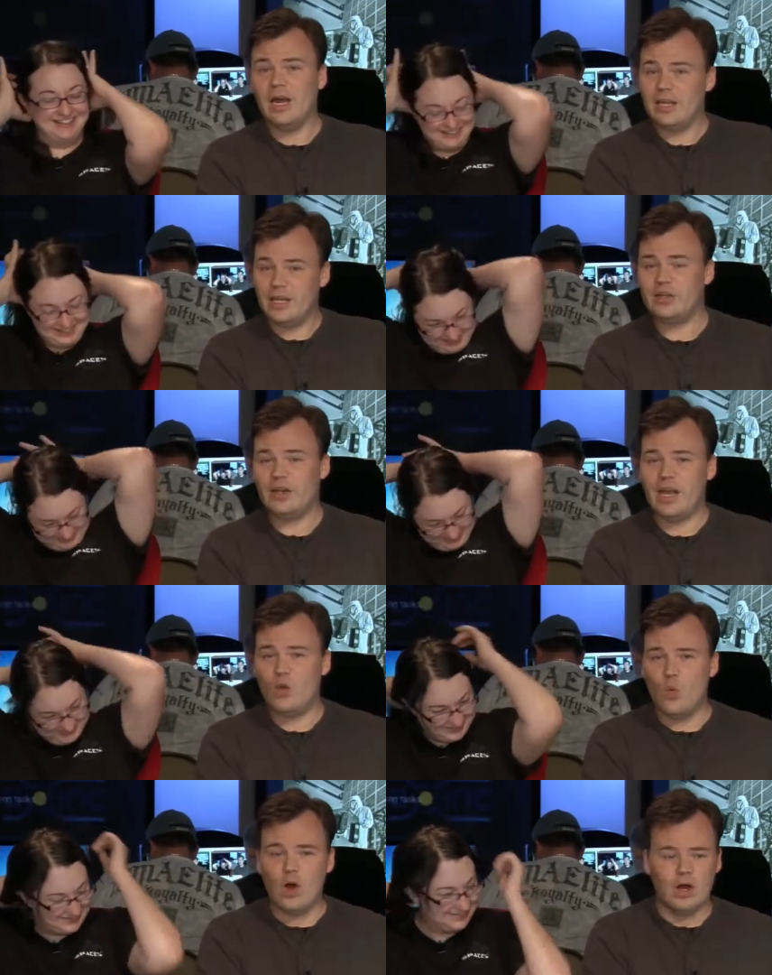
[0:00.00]
Speaker 1: uh,
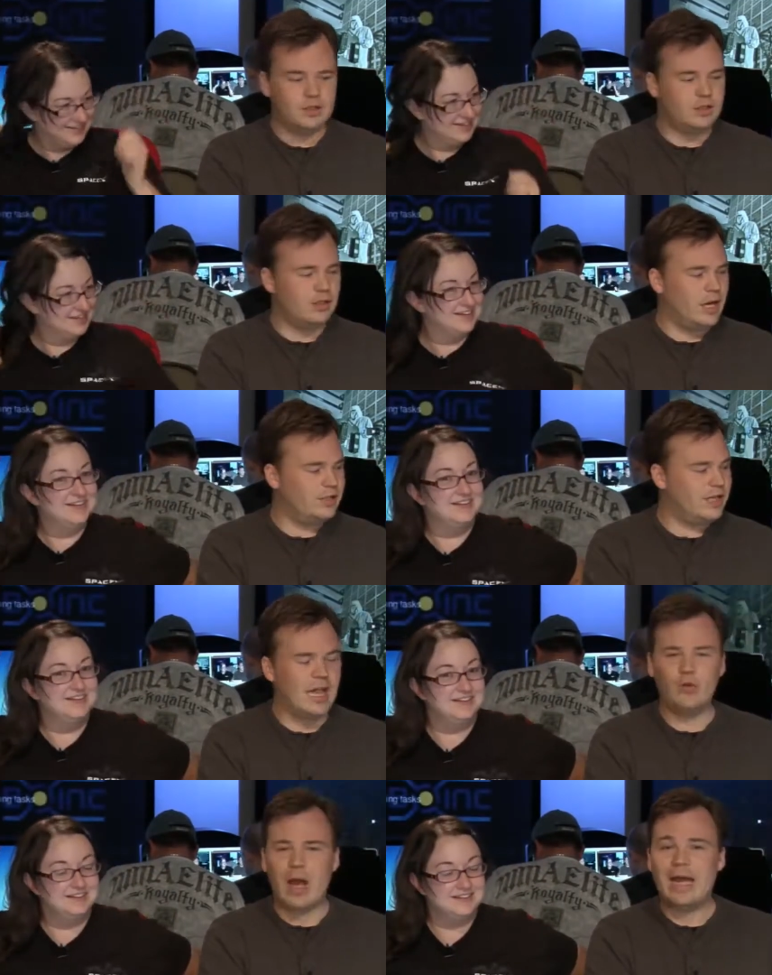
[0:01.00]
yesterday was
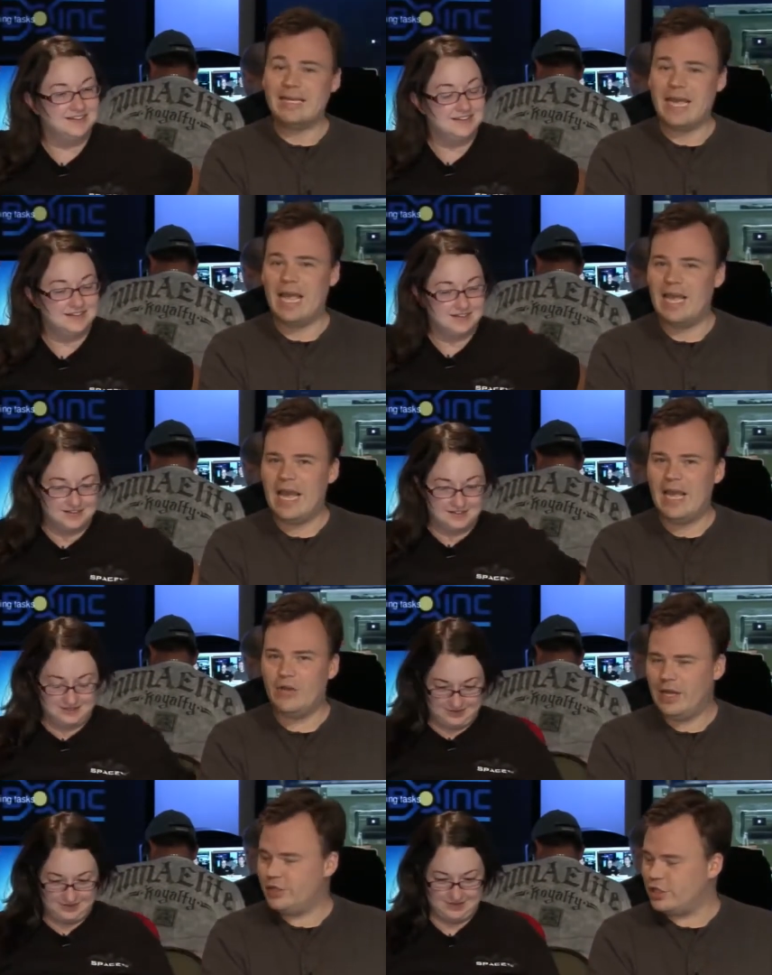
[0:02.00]
Sally Ride Day
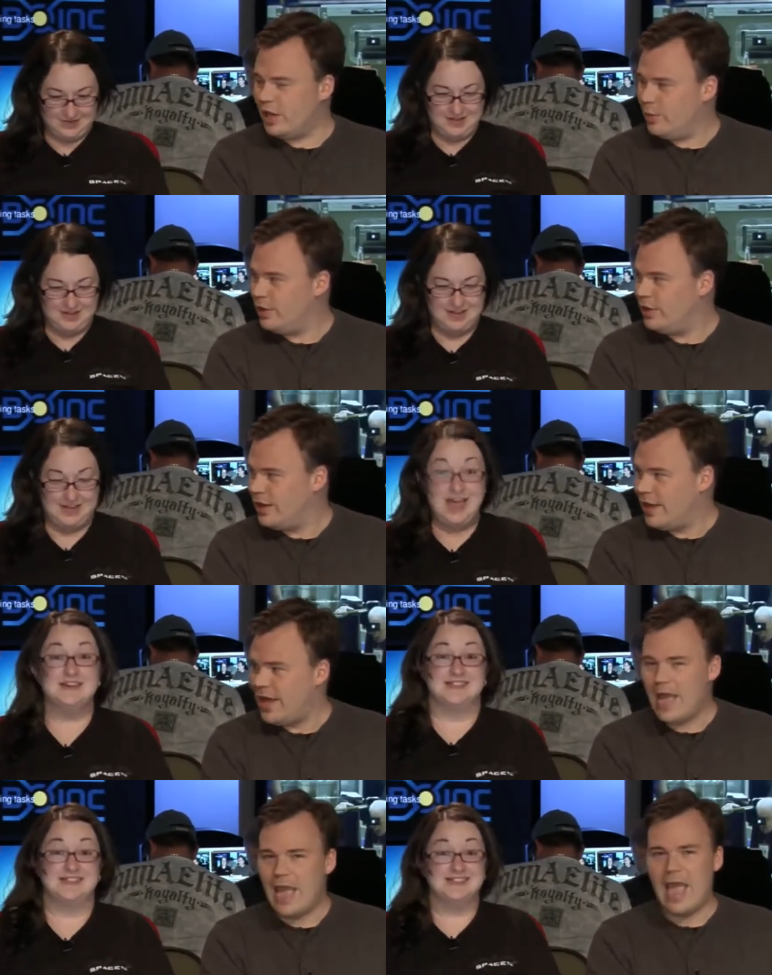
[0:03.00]
at your day job.
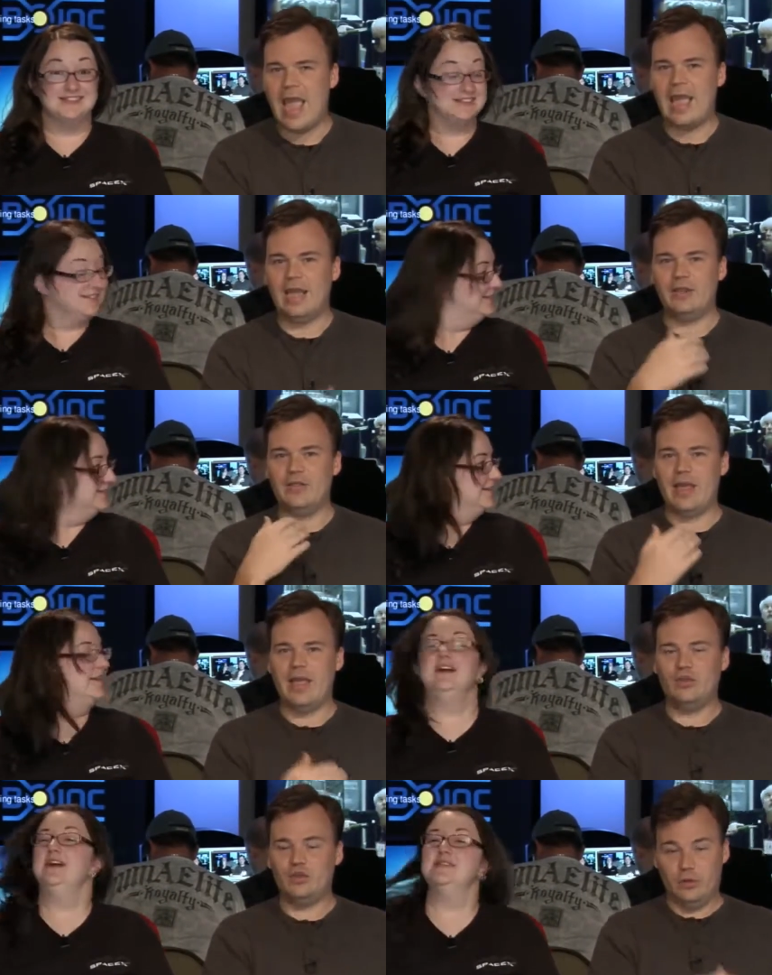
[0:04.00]
Yes. And
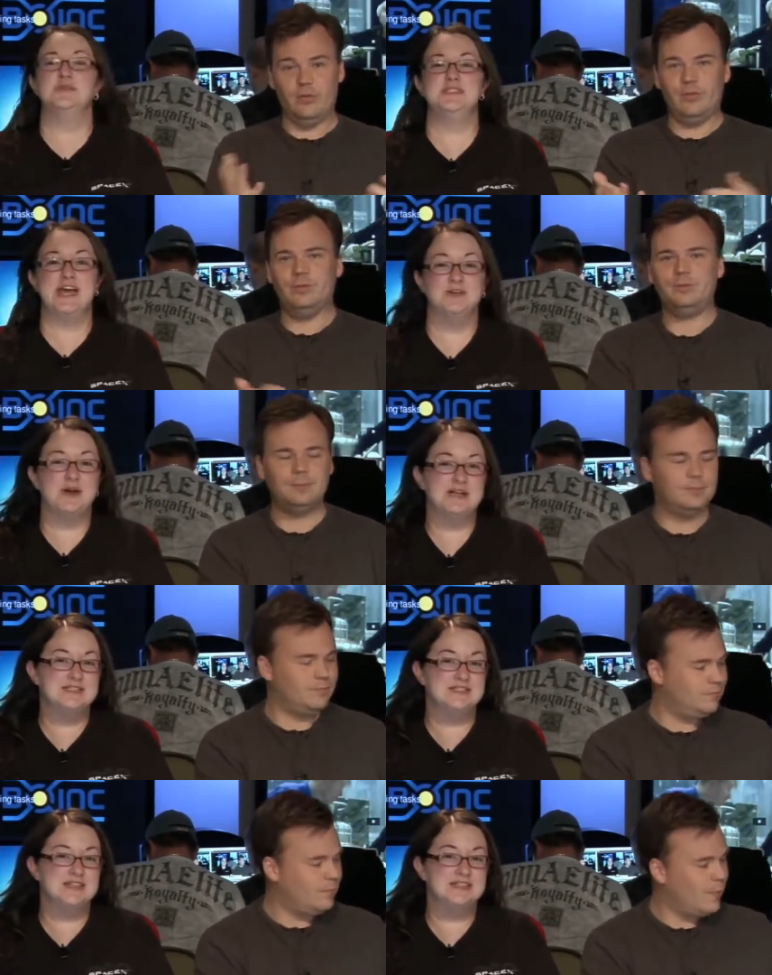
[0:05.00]
they because
Speaker 2: it was Sally
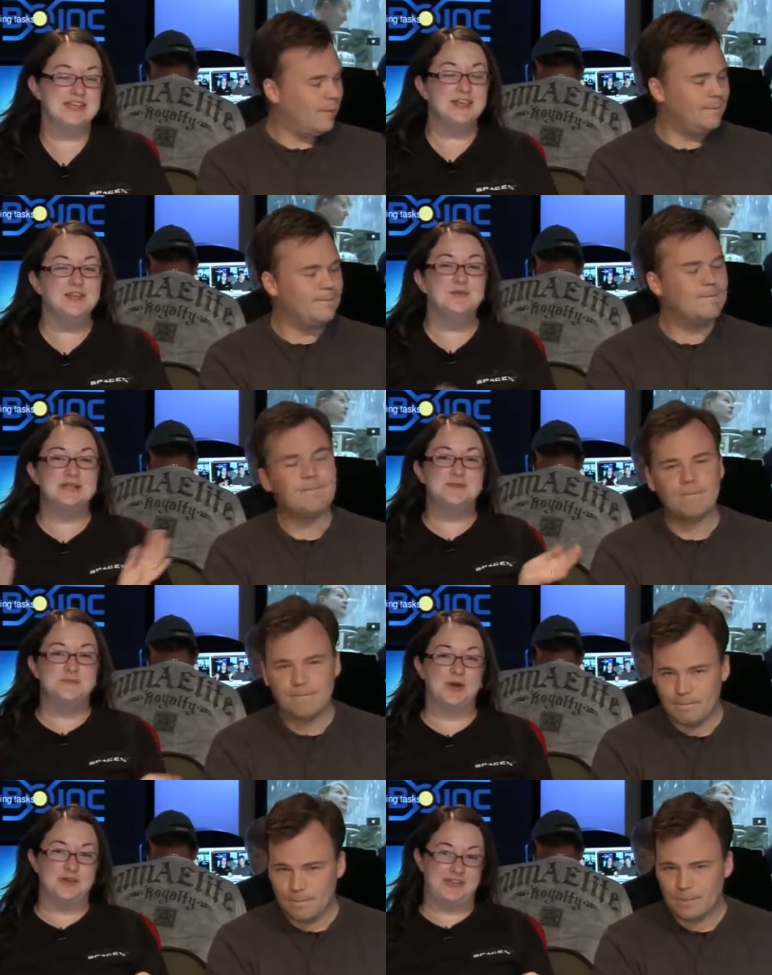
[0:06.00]
Ride's it's Sally
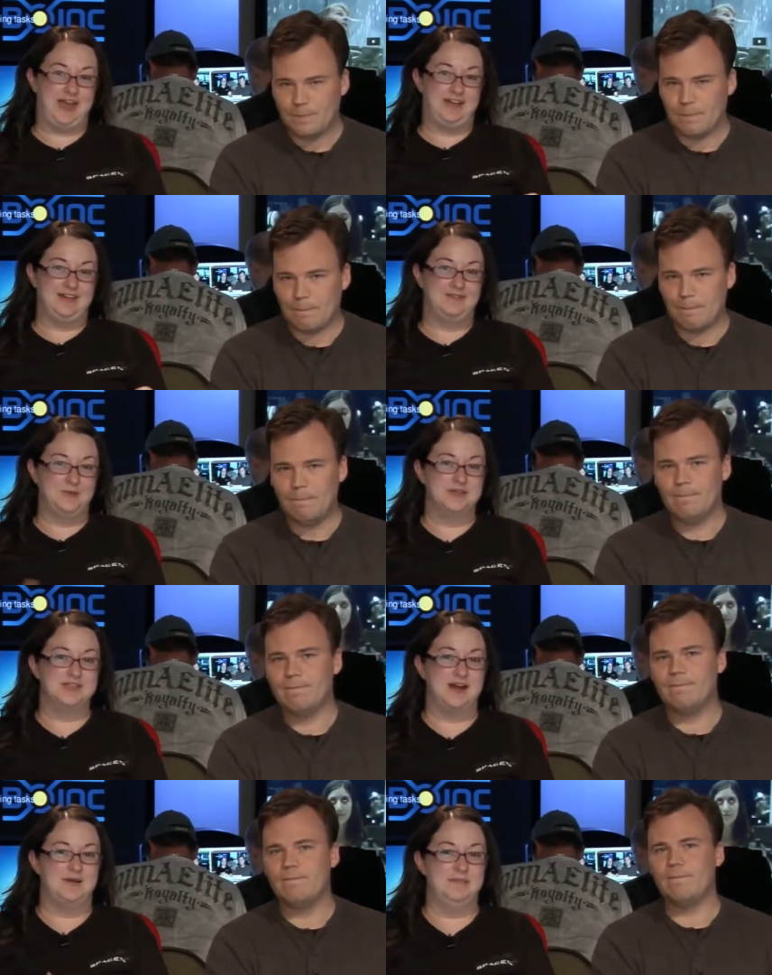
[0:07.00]
Ride's birthday mm -hmm.
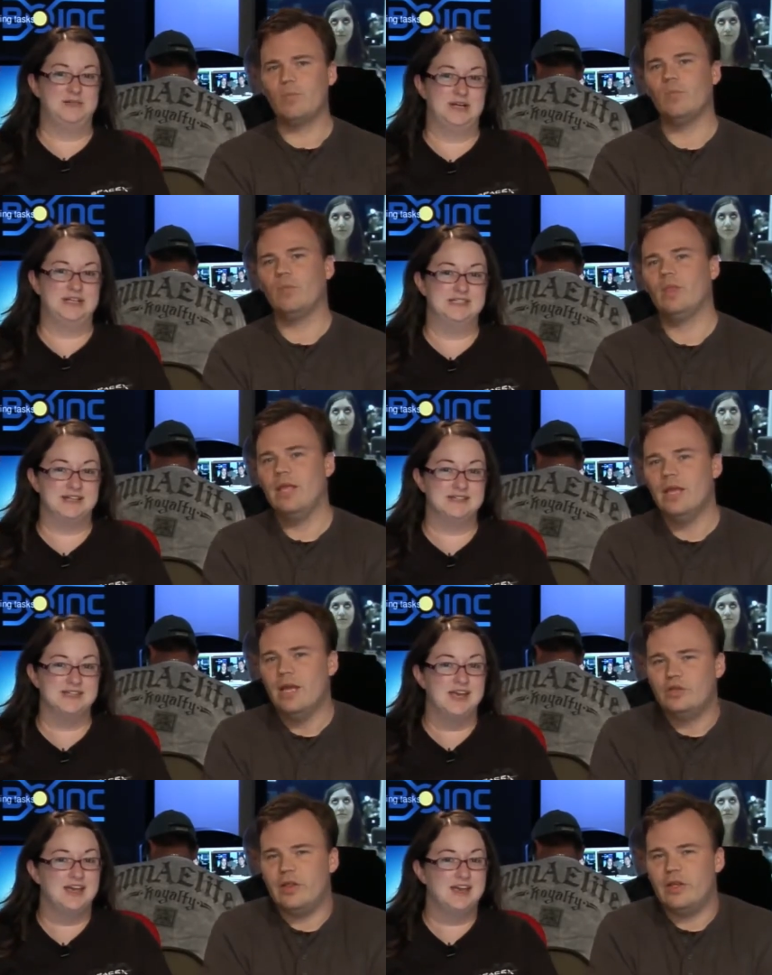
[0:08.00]
was uh, May
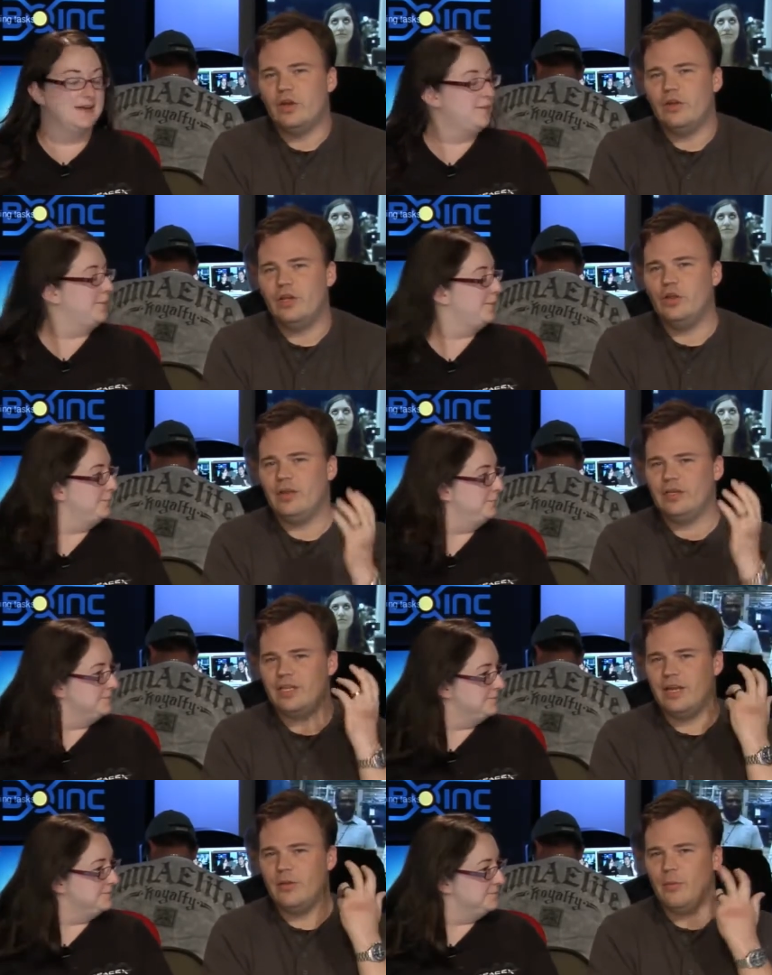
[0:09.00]
26th.
Speaker 1: So they turned to you and they
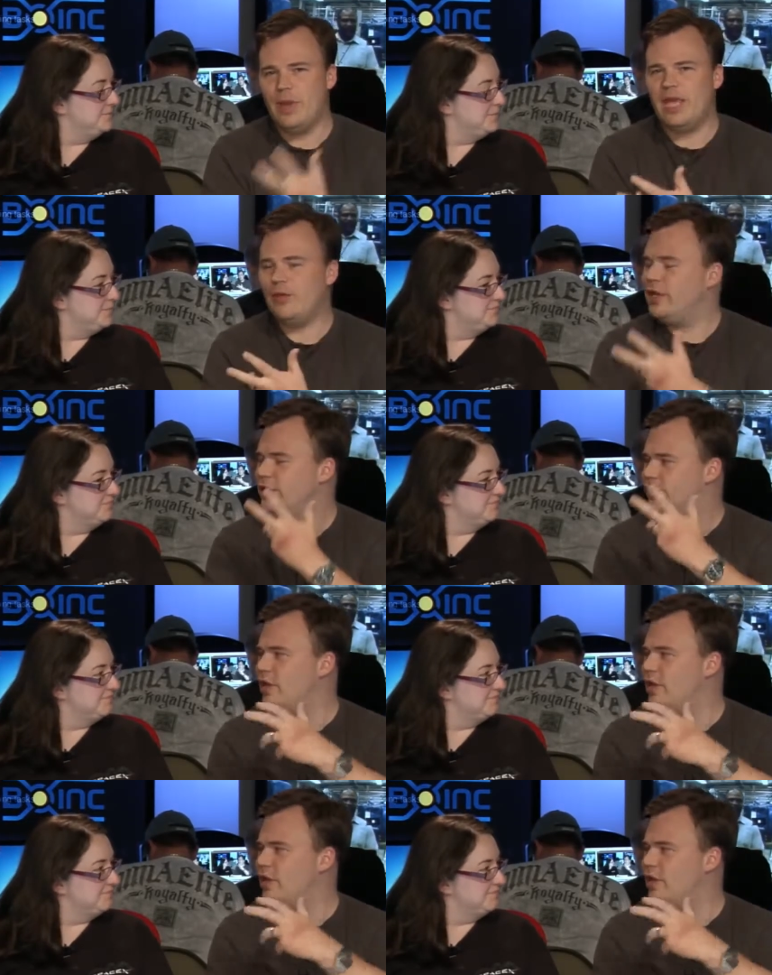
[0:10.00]
said, "Make me